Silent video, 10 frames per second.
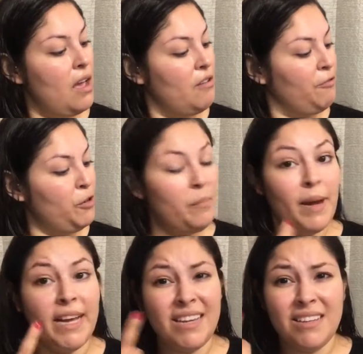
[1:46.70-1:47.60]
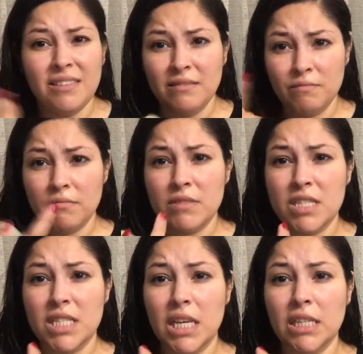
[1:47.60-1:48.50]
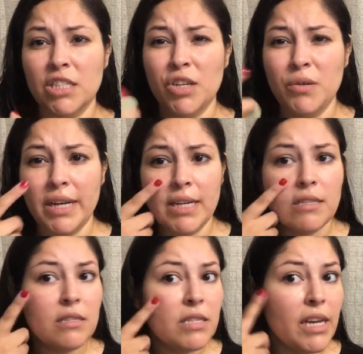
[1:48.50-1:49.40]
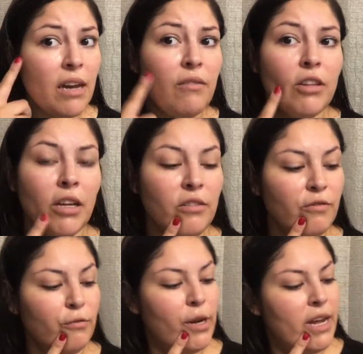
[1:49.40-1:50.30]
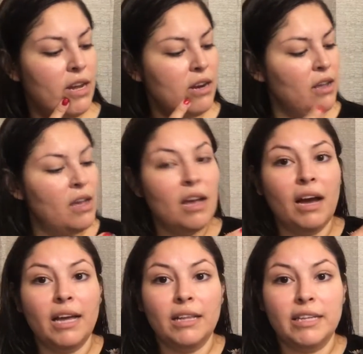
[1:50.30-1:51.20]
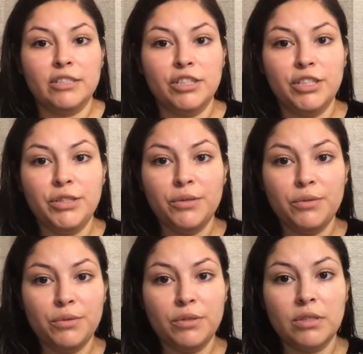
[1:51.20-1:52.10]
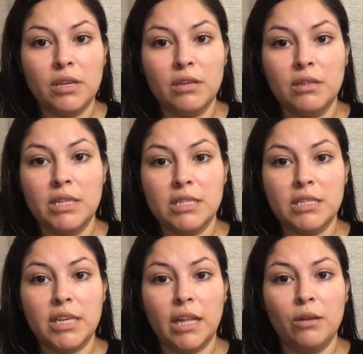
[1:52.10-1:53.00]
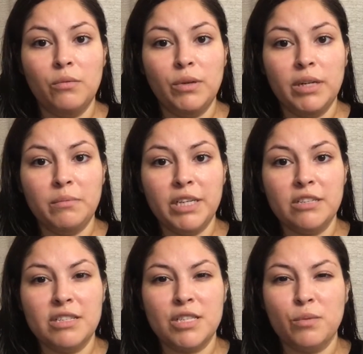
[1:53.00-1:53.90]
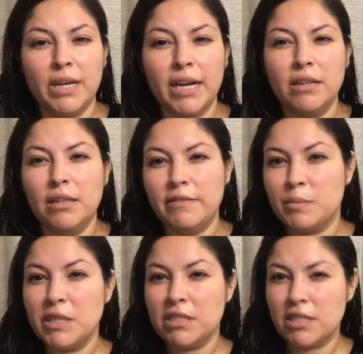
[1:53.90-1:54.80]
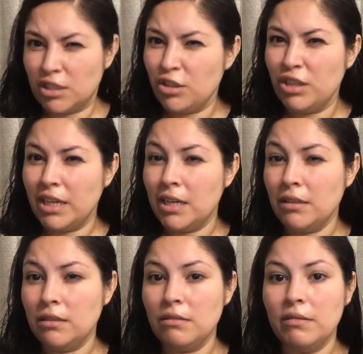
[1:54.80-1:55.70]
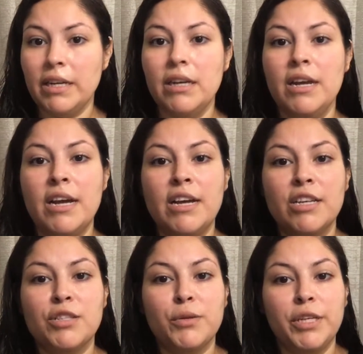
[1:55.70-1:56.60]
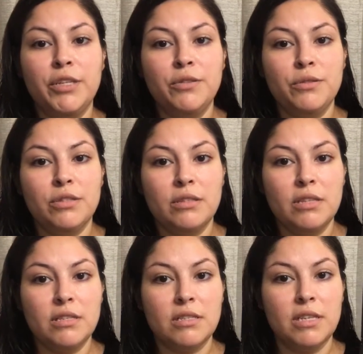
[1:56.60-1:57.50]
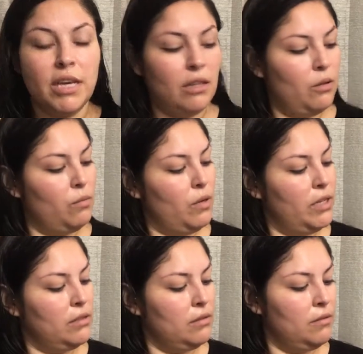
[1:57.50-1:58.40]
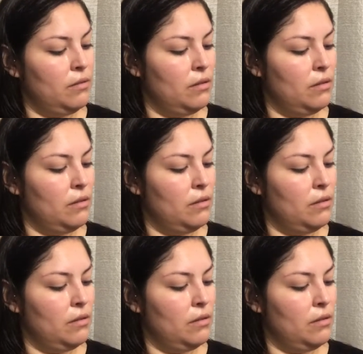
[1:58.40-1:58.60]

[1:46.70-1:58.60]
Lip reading: For my skin tone, I guess since I have a lot of red, I like to use this yellow one because this one kind of leaves me still looking a little red. So I use this yellow one